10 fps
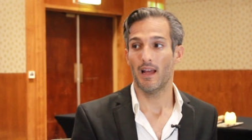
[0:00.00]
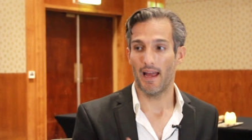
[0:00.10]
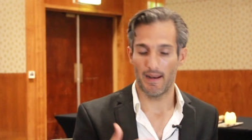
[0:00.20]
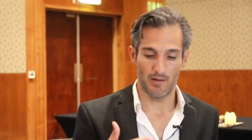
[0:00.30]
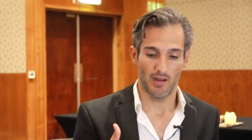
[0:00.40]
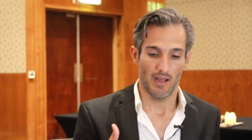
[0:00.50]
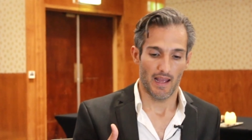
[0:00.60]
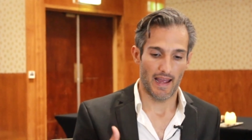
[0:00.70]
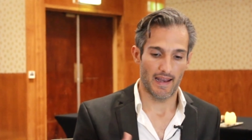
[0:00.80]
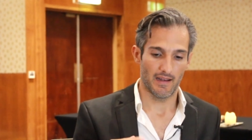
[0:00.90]
And
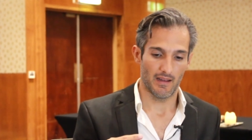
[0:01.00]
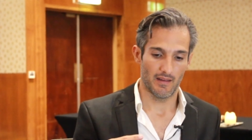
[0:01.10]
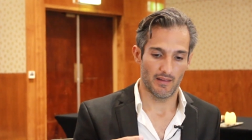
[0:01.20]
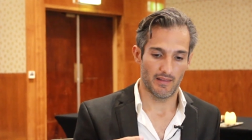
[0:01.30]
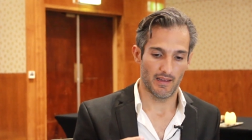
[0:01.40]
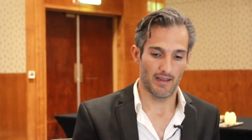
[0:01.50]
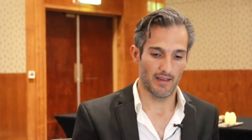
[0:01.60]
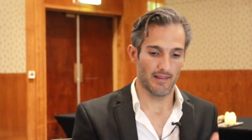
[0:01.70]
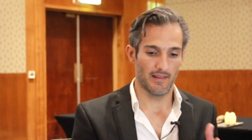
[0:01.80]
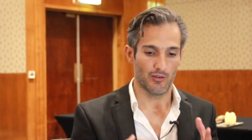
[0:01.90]

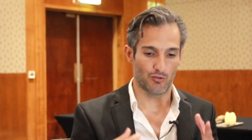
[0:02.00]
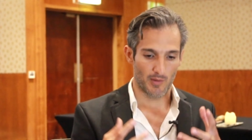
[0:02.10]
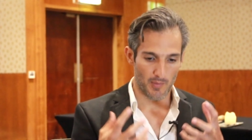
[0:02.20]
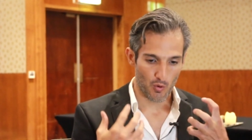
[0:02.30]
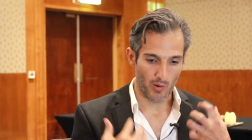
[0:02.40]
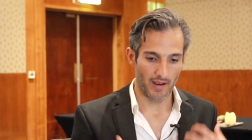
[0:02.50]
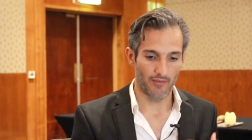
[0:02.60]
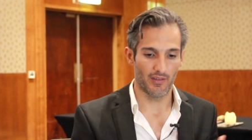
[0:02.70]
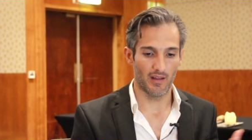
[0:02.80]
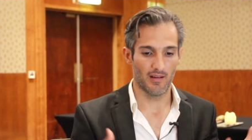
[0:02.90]
the stripping away
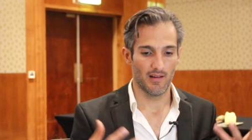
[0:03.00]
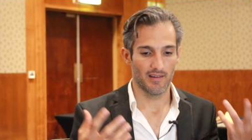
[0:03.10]
of the